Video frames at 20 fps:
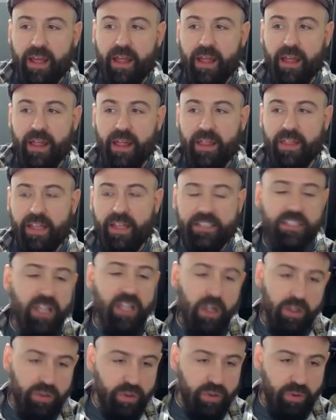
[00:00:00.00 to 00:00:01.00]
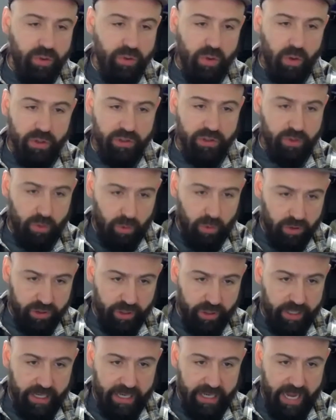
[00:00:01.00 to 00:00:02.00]
they still do go to school
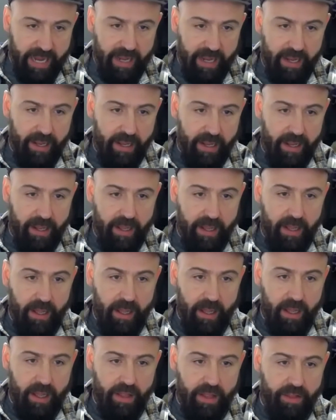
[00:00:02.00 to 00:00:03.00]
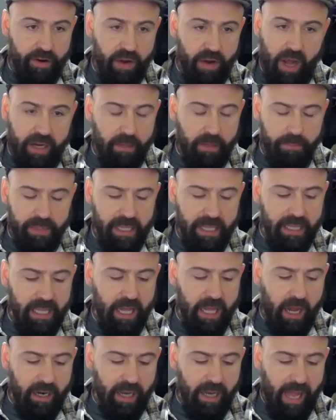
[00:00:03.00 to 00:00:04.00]
during the day. They're not completely
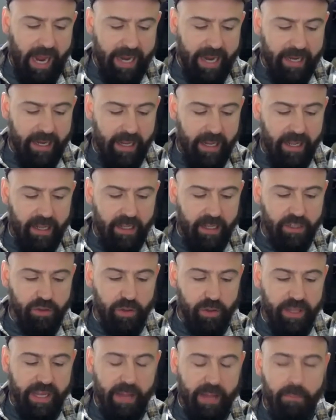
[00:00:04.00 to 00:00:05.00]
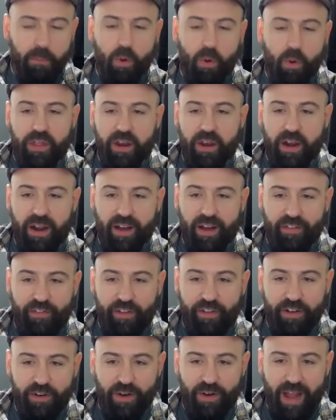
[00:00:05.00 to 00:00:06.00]
online, so they get more than enough
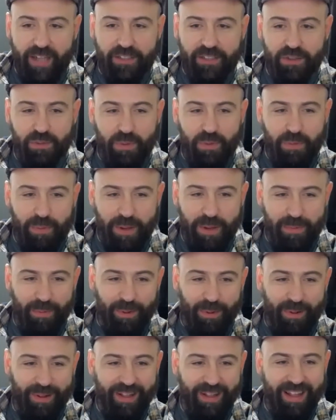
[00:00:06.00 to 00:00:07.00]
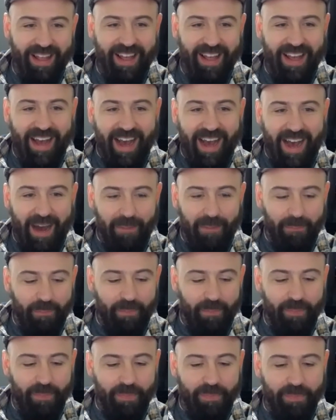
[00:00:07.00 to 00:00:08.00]
interactions with people. Um,
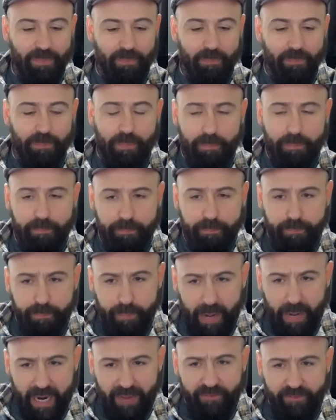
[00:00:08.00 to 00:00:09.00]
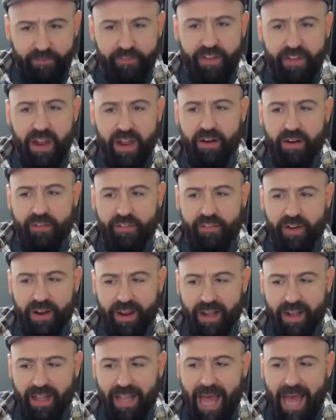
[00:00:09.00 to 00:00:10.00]
but I'm very, very
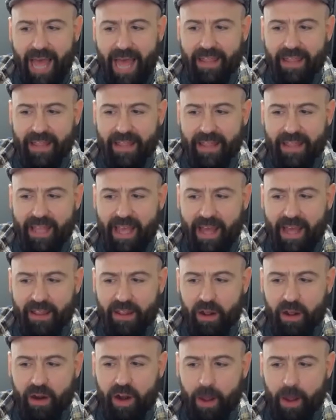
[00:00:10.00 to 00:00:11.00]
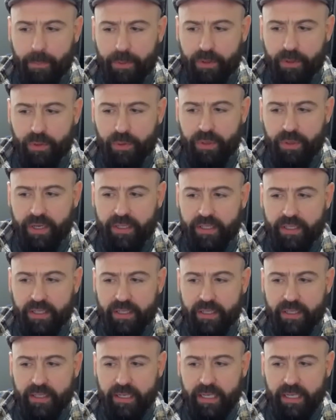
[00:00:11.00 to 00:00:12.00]
glad that they had an opportunity to
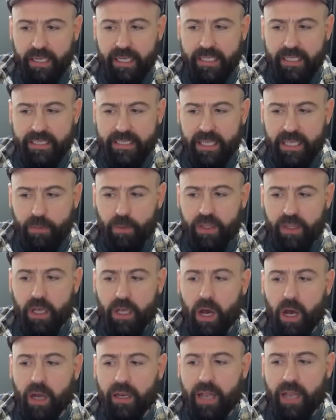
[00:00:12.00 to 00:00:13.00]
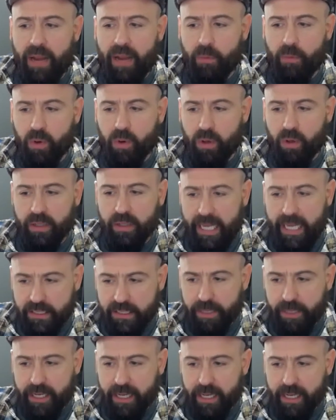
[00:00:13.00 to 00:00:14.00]
see what the online world is,
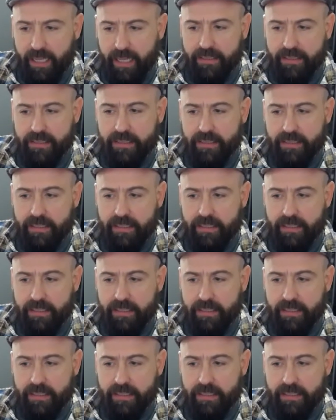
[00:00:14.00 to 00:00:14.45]
because